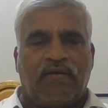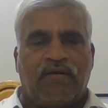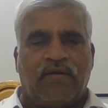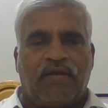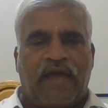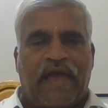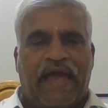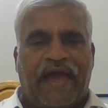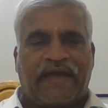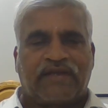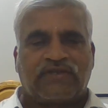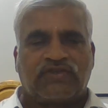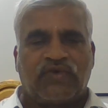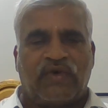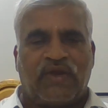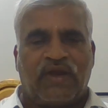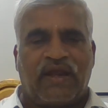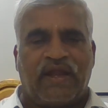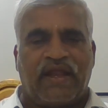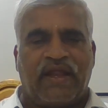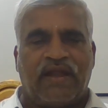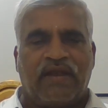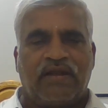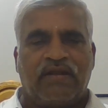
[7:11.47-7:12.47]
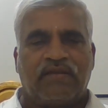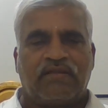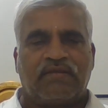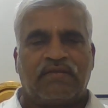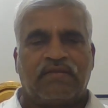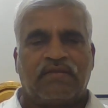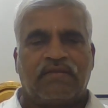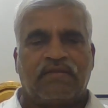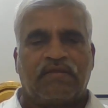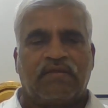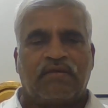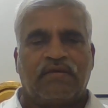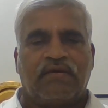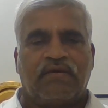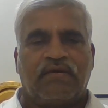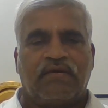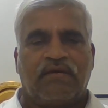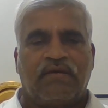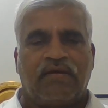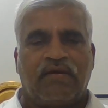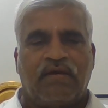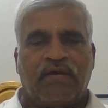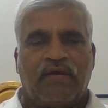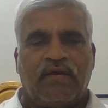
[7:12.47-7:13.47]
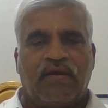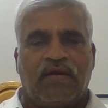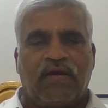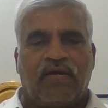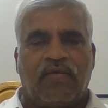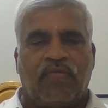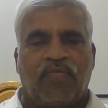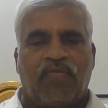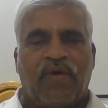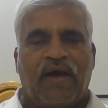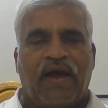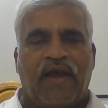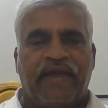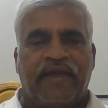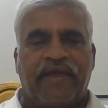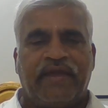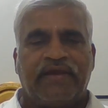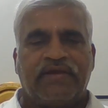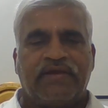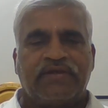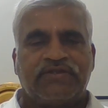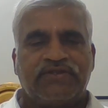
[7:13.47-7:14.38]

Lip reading: actual length by